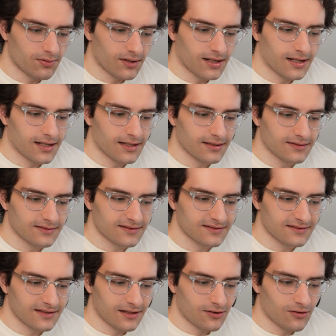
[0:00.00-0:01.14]
but
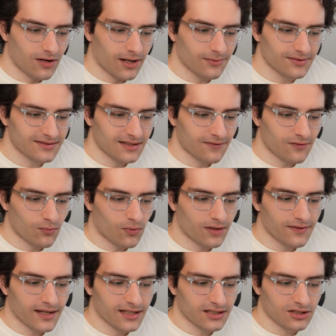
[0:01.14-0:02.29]
still, I was never
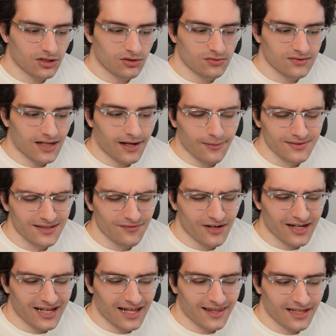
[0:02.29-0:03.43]

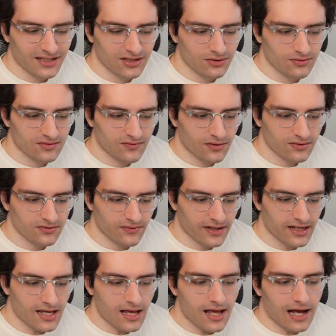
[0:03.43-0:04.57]
a guy that used Rose
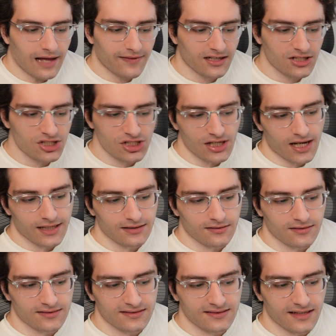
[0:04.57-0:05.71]
Raid. I think its shiny
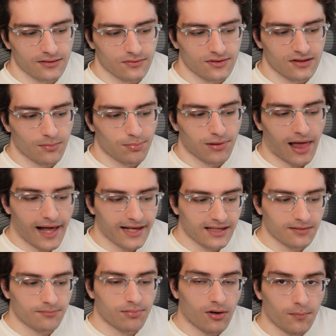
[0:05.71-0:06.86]
looks sick with the
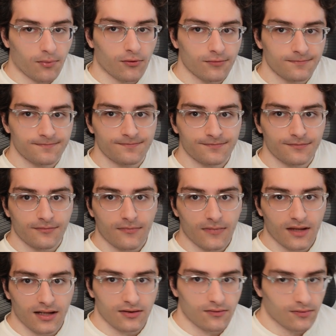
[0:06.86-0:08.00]
black and purple
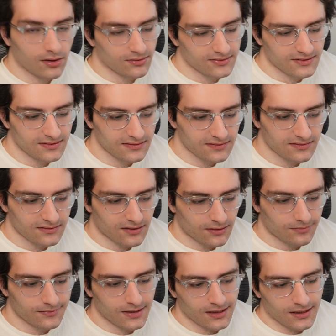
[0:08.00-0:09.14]
in the roses.
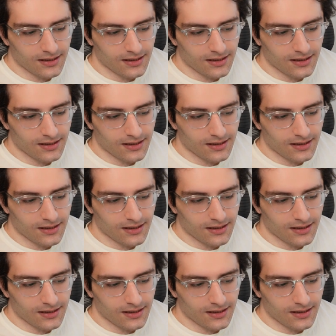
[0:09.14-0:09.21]
So,